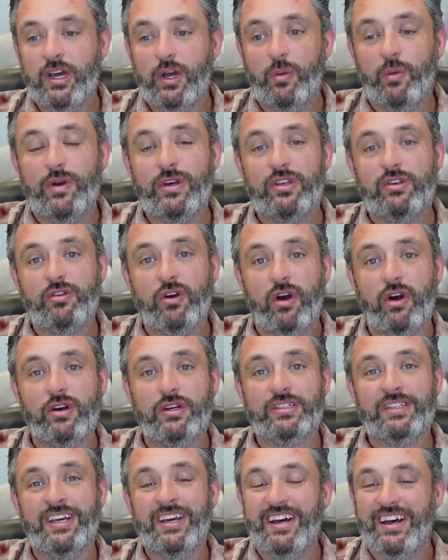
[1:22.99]

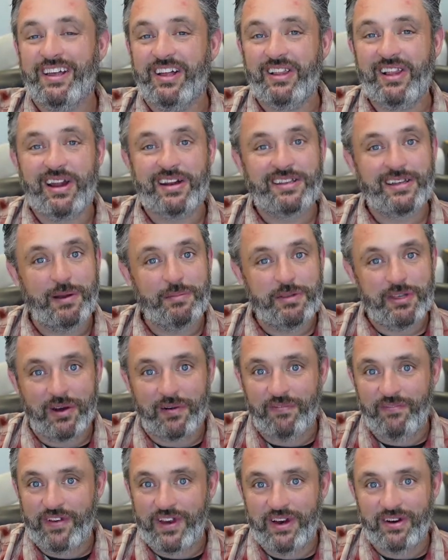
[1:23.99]
Withdrawers, a lot of times their
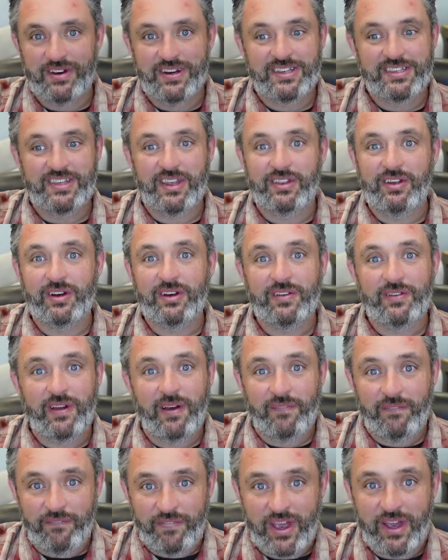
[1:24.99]
fear is that they're
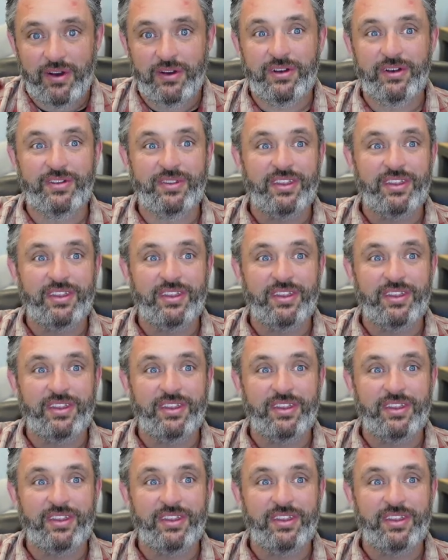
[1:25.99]
a failure,